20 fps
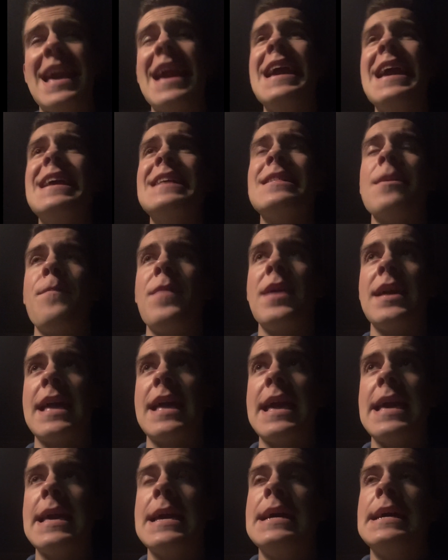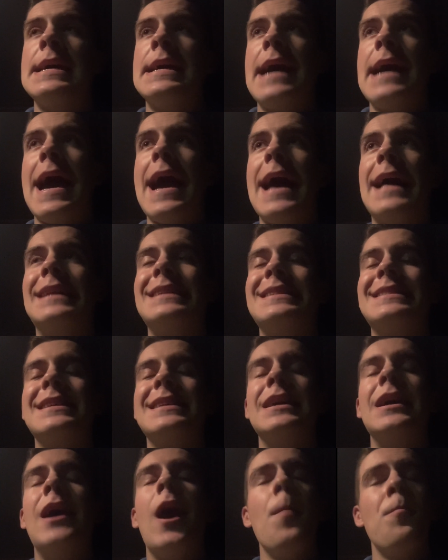It is a biggie. And
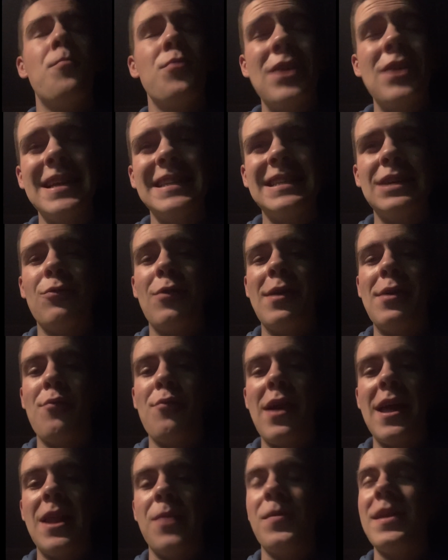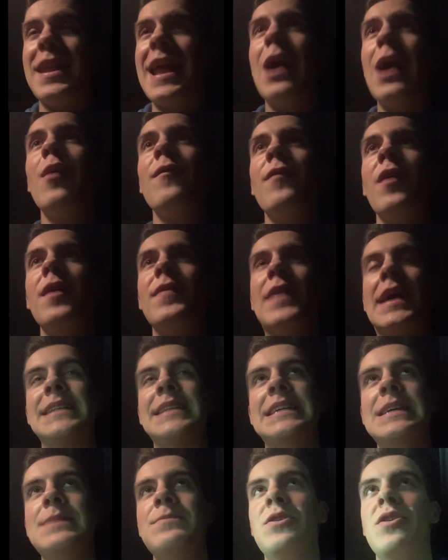I'm predicting we win. But now I've heard that
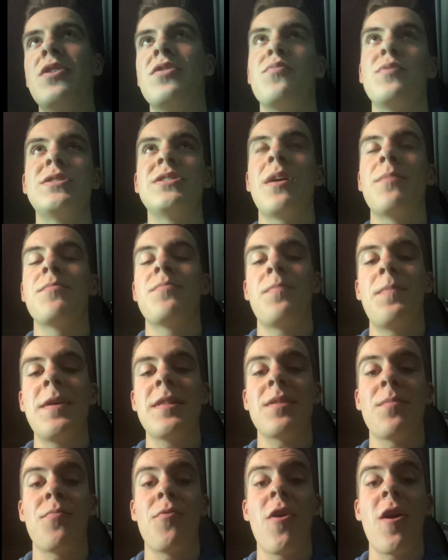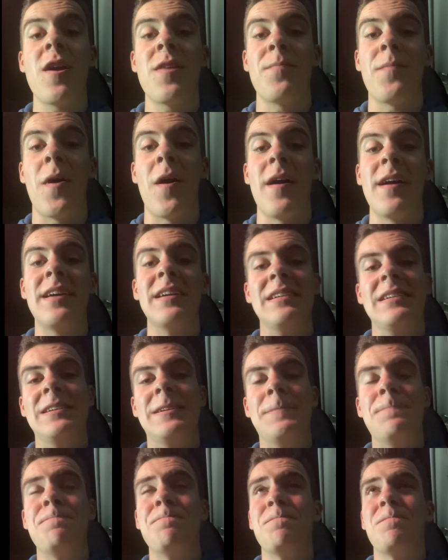team news, which I'm a bit surprised by.
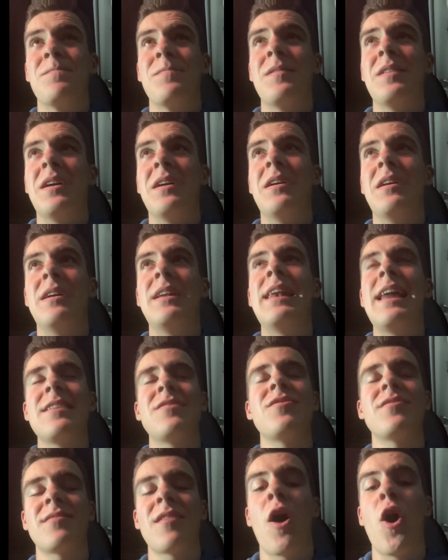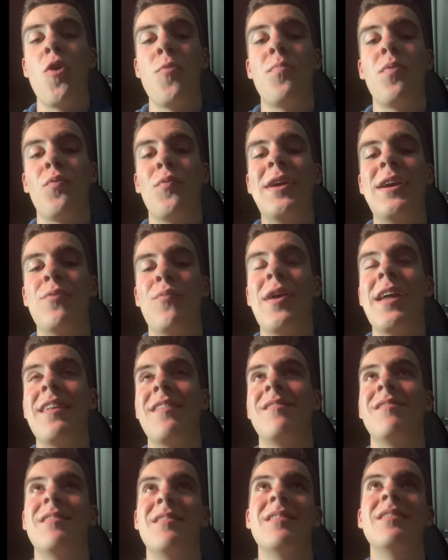Let's just hope we
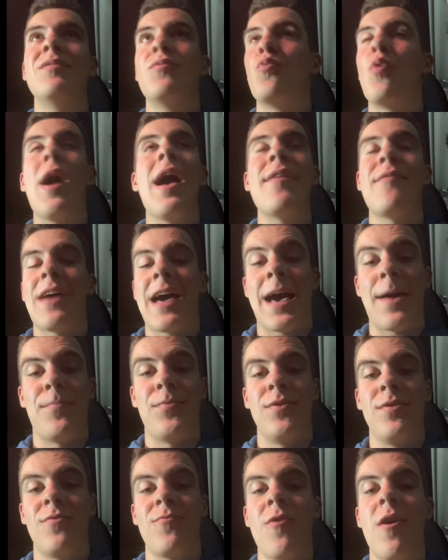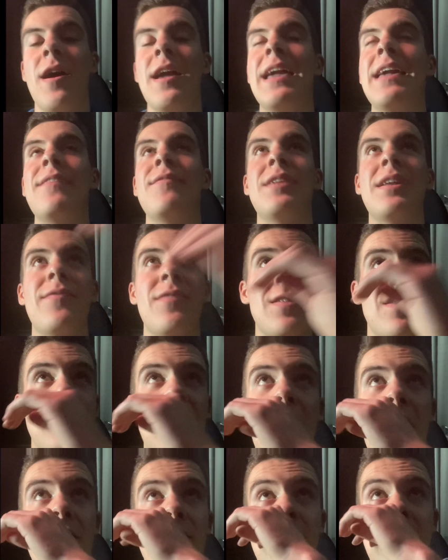win whatever happens, right? Even if it's
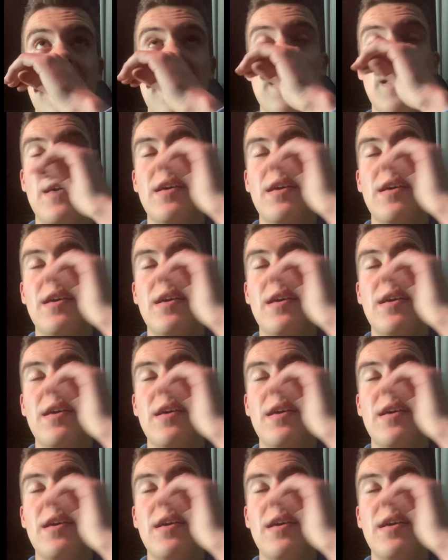nervy.